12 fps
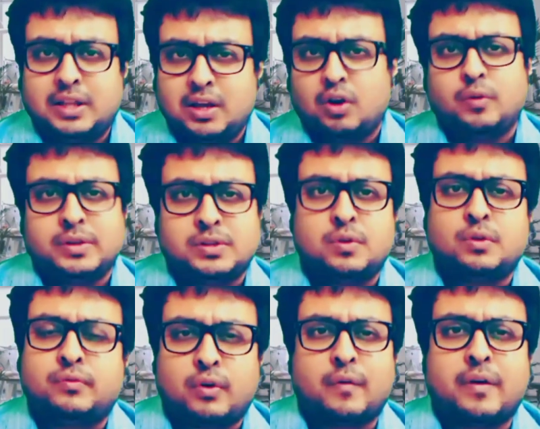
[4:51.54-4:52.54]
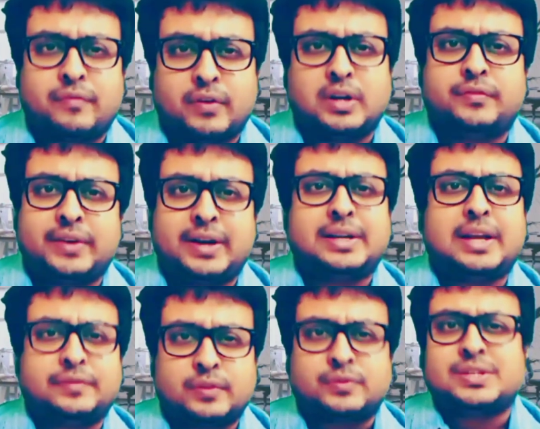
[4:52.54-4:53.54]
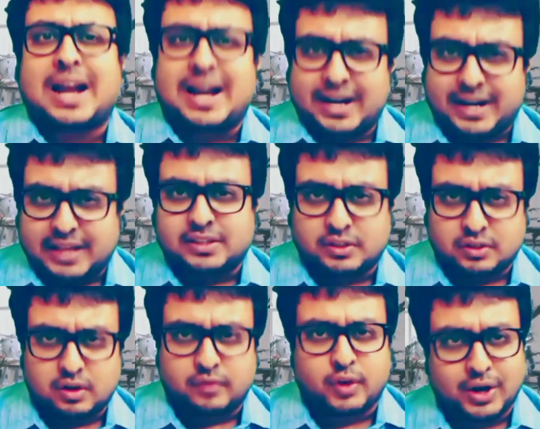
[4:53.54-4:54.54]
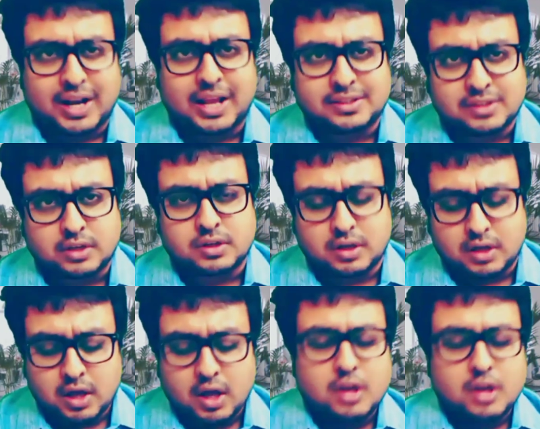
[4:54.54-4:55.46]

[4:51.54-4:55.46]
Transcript: they always look forward for different types of standardization of the organization.